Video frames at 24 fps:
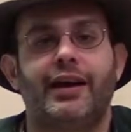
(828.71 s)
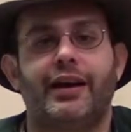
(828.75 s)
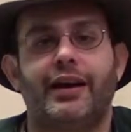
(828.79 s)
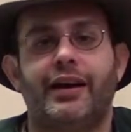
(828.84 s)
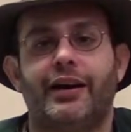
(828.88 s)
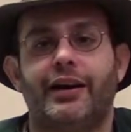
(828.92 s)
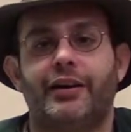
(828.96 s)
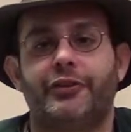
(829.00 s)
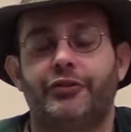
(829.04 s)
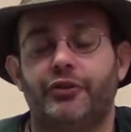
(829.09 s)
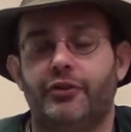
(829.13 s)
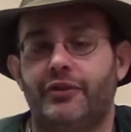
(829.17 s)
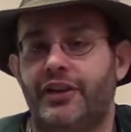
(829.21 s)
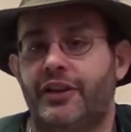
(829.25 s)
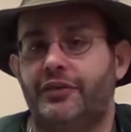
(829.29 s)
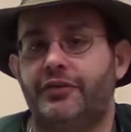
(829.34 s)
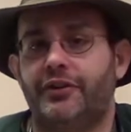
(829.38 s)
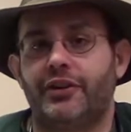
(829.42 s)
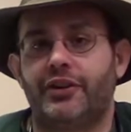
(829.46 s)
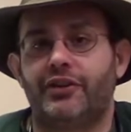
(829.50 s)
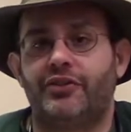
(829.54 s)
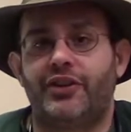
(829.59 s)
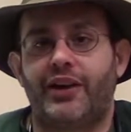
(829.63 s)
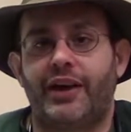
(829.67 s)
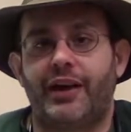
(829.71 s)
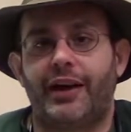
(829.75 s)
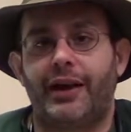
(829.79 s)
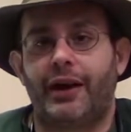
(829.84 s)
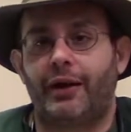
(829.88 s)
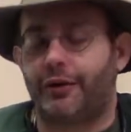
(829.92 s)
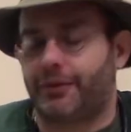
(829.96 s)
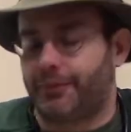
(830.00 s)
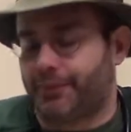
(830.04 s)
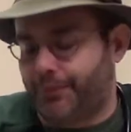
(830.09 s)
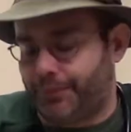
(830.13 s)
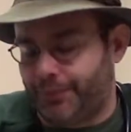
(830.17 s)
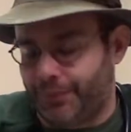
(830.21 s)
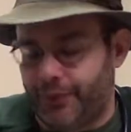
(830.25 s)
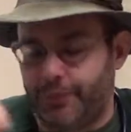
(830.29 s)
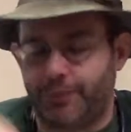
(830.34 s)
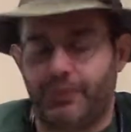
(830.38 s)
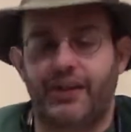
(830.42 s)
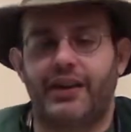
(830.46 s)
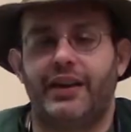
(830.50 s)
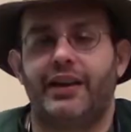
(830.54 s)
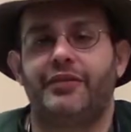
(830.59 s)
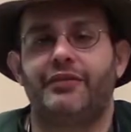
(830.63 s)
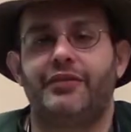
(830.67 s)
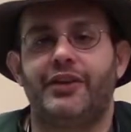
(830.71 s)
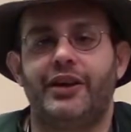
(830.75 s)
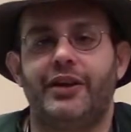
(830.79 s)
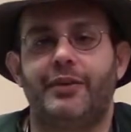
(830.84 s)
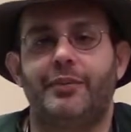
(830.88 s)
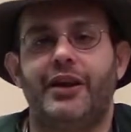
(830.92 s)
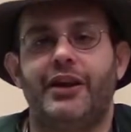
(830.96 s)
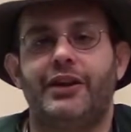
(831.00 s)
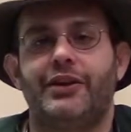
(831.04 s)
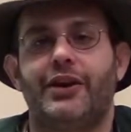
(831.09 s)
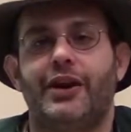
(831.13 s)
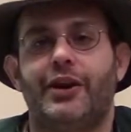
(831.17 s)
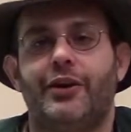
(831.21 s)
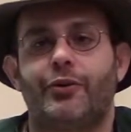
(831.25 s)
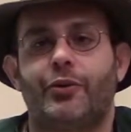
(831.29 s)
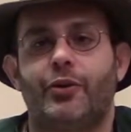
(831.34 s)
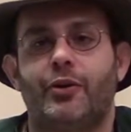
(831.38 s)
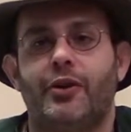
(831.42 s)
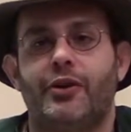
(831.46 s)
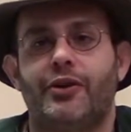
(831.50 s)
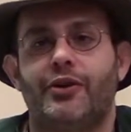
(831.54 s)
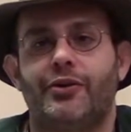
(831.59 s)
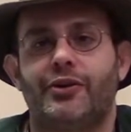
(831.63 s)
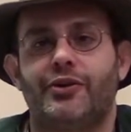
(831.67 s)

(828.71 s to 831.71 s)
So definitely check it out. PAVMA.org.